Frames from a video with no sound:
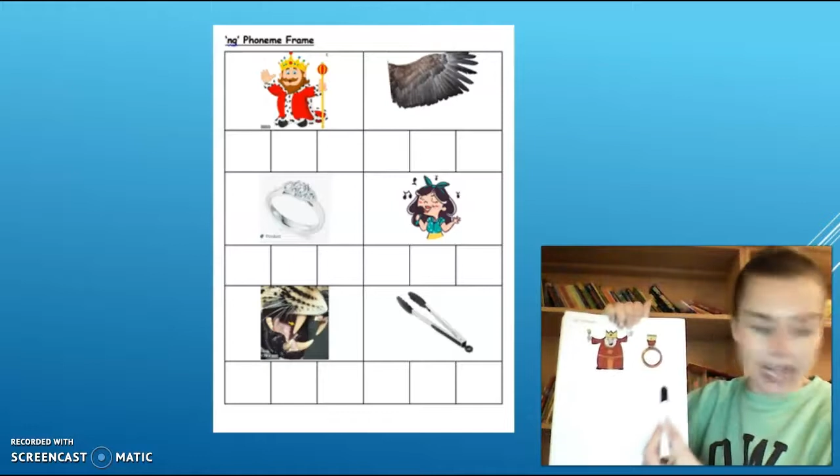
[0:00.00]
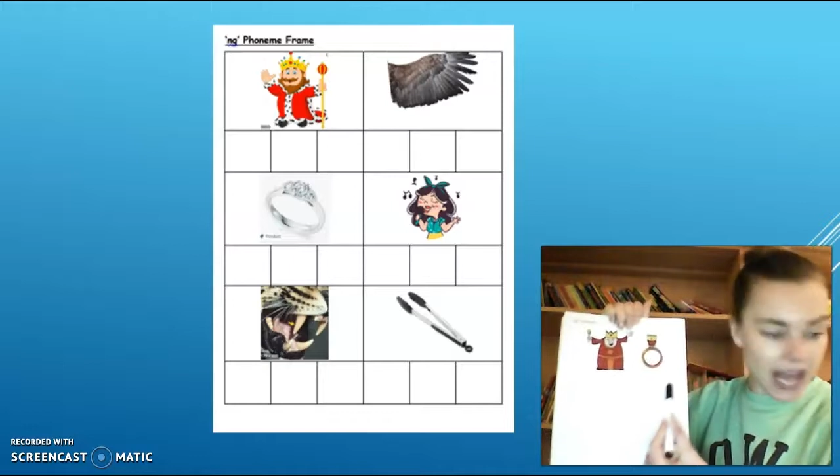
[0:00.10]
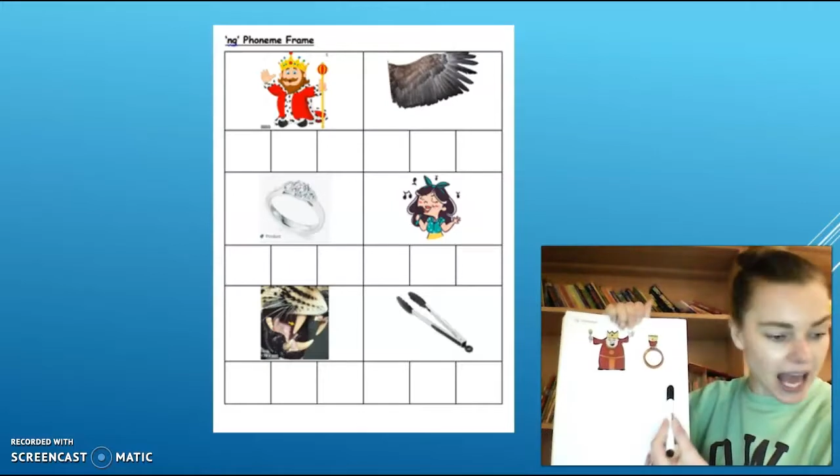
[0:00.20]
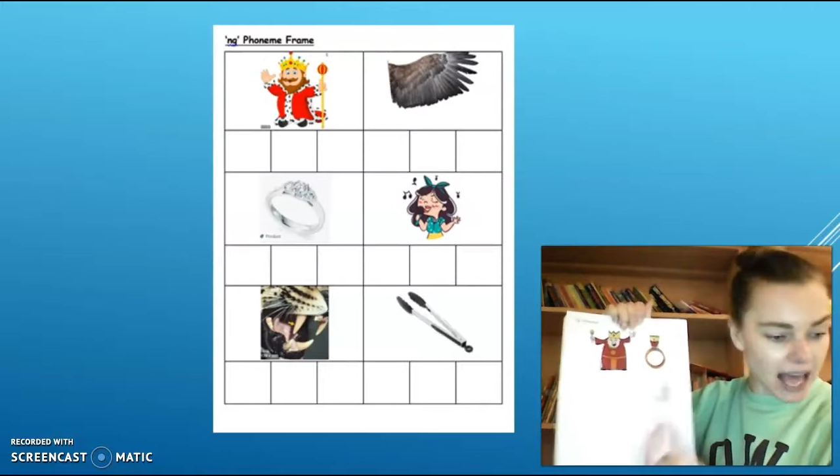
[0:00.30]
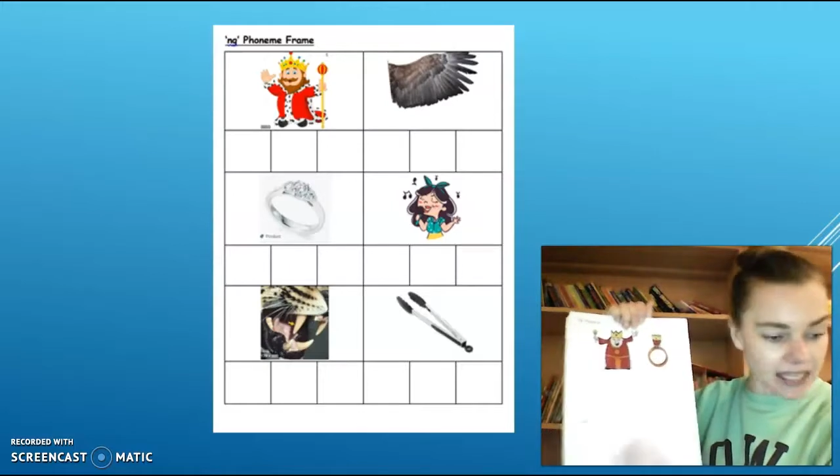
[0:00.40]

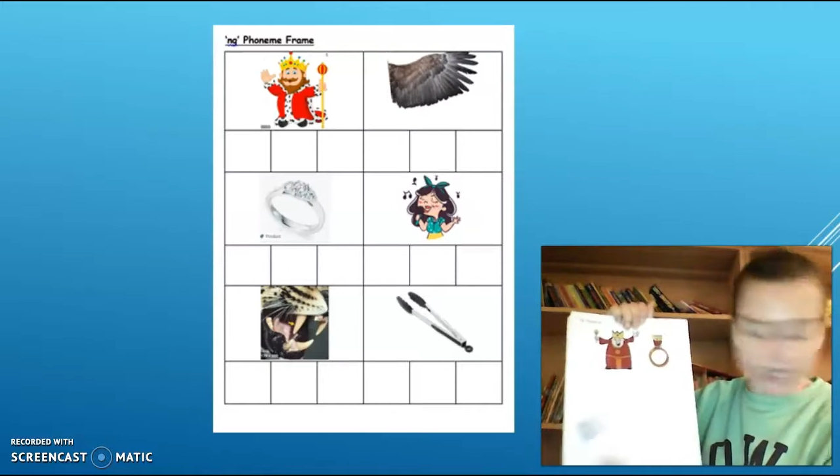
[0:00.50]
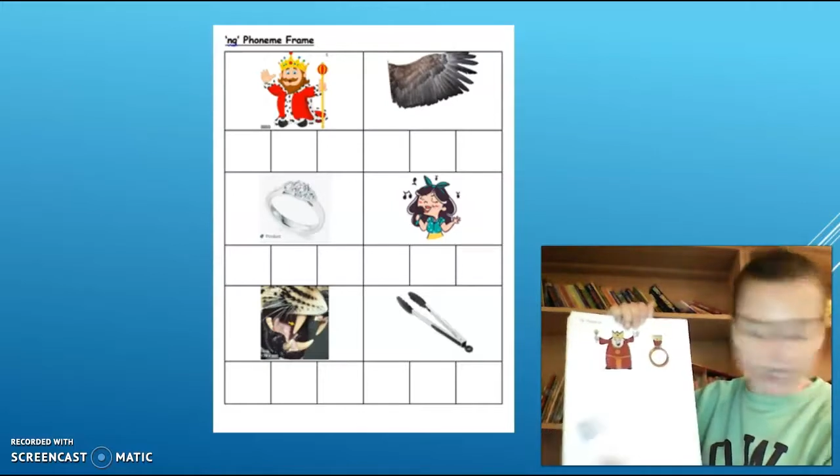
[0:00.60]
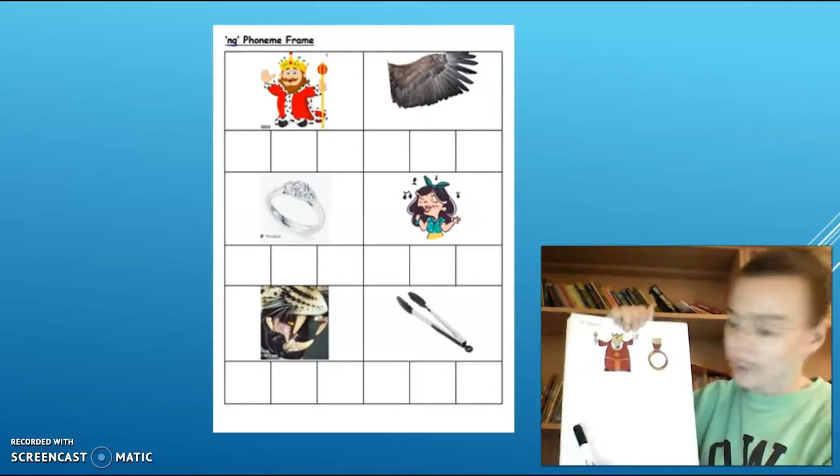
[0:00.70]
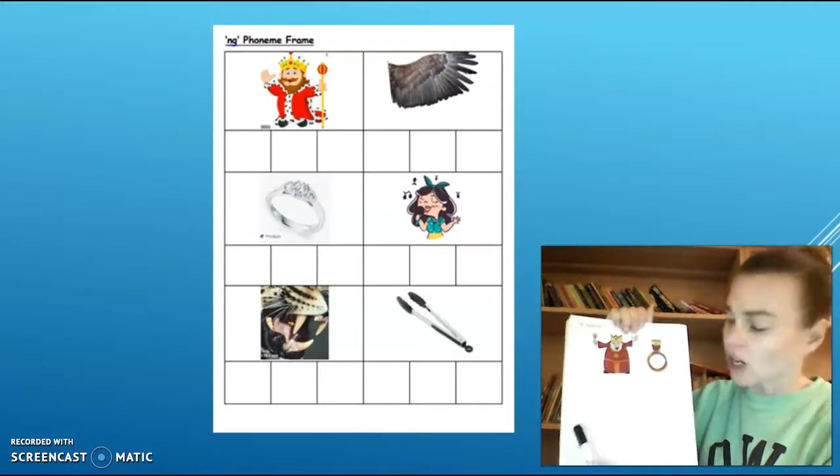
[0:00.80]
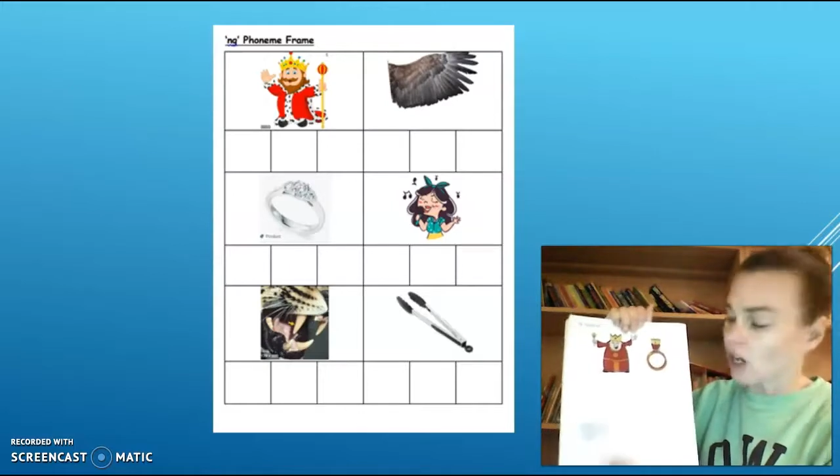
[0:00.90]

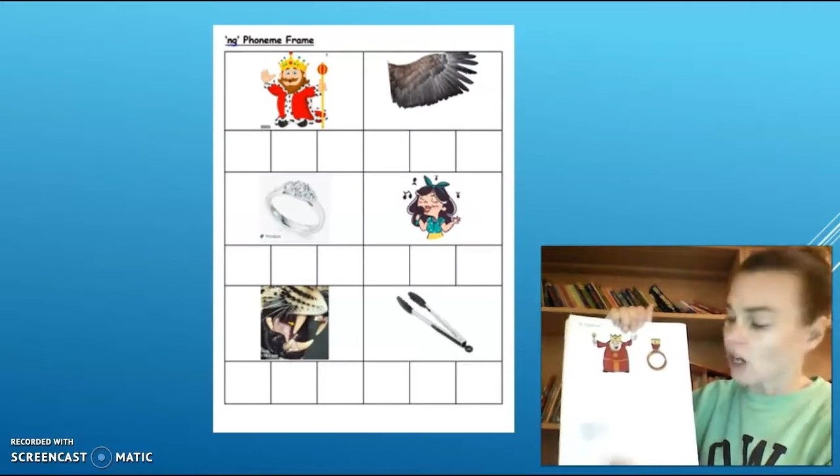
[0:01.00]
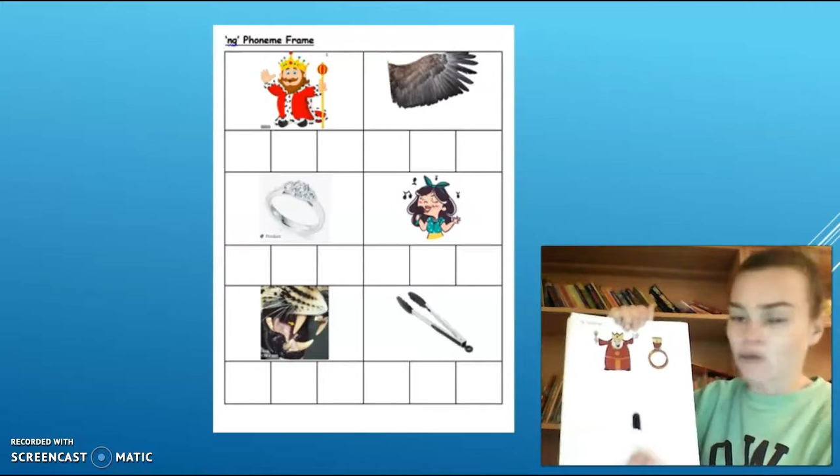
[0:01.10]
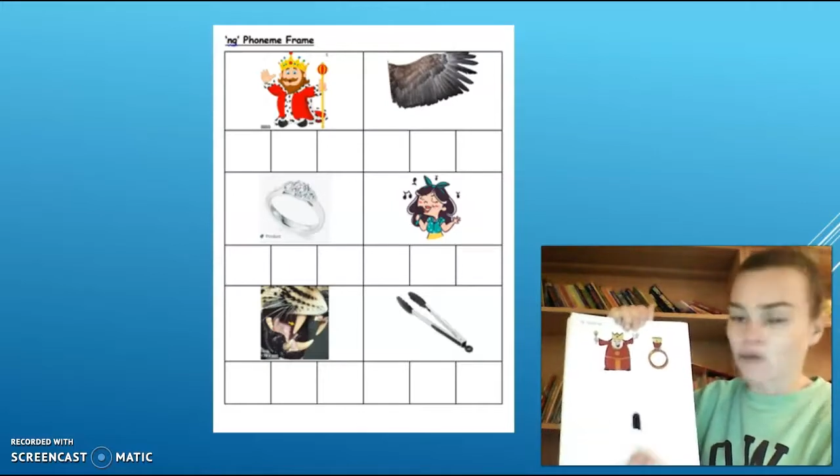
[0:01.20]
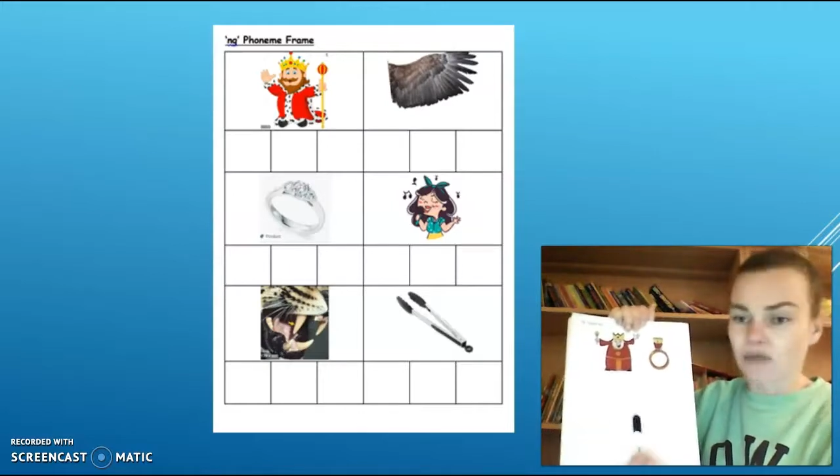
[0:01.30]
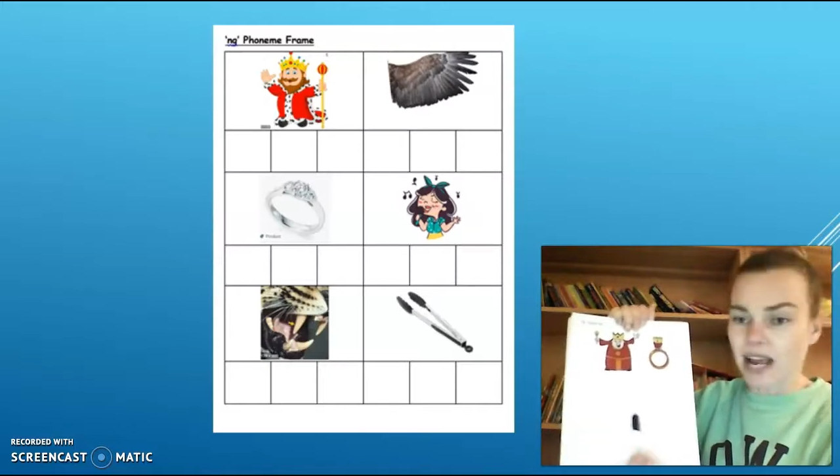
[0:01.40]
and a
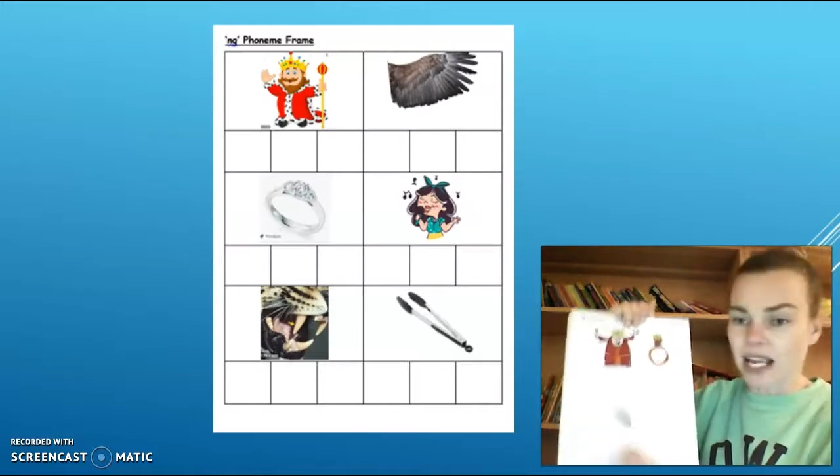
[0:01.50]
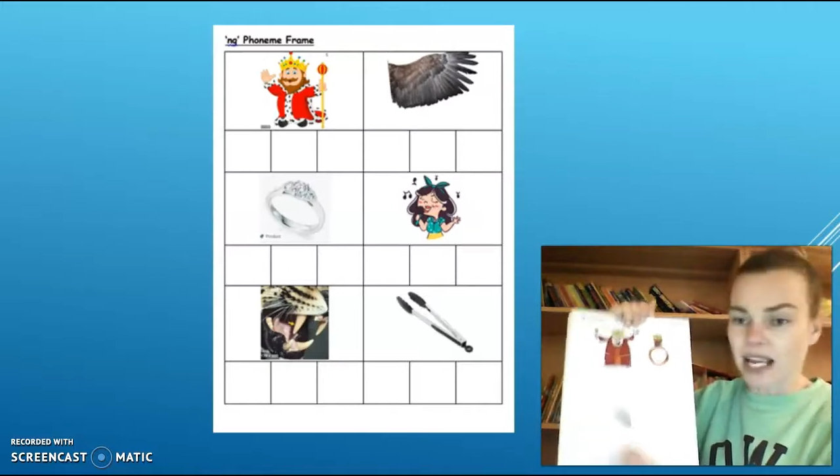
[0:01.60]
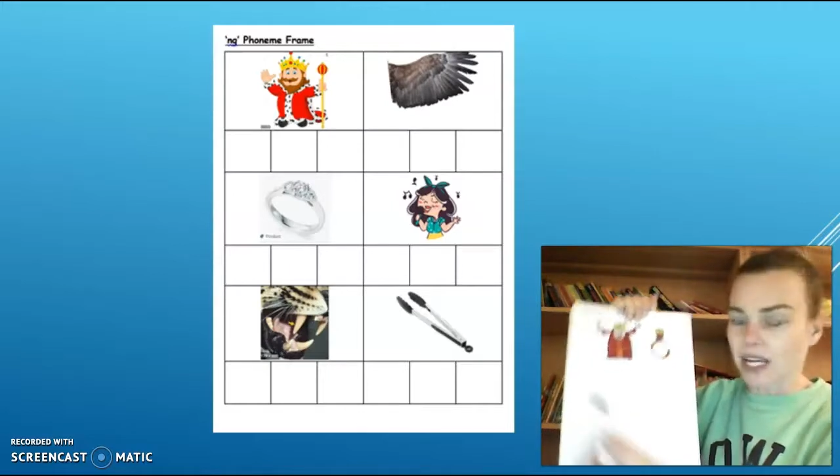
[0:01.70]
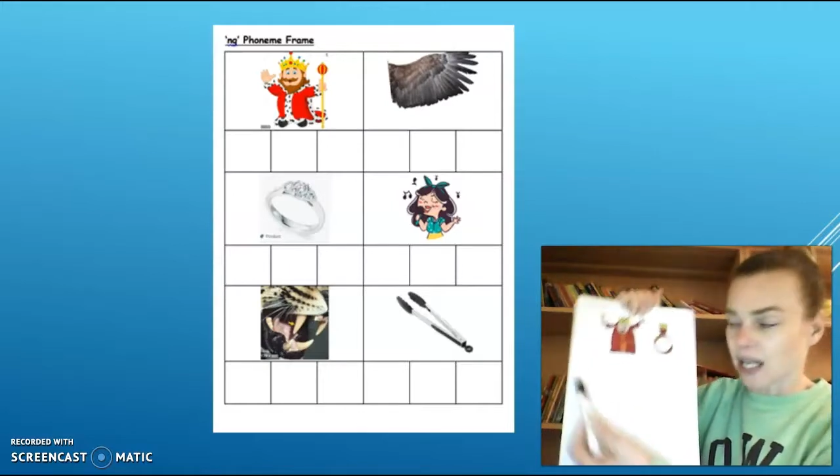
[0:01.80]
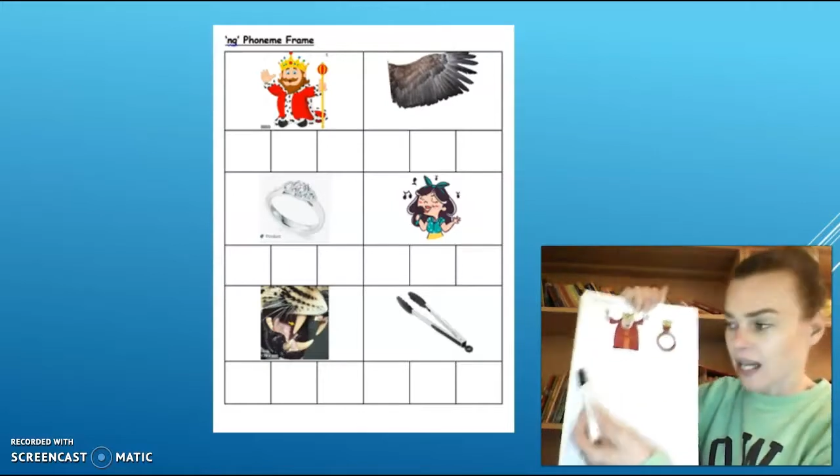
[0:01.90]

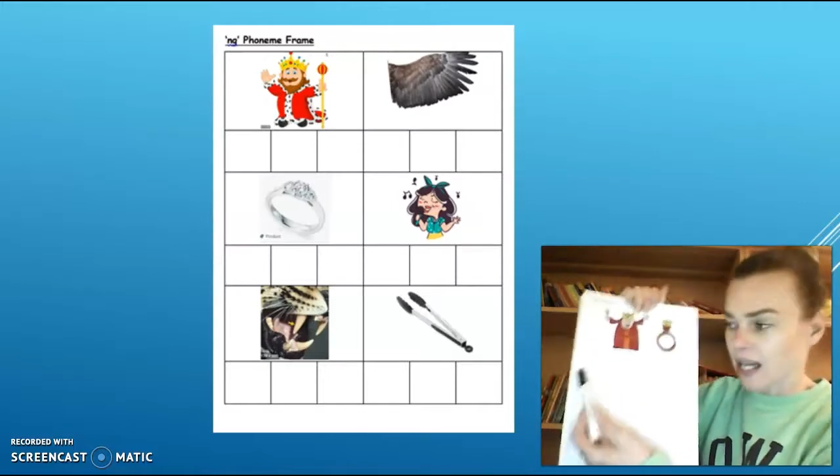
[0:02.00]
ring.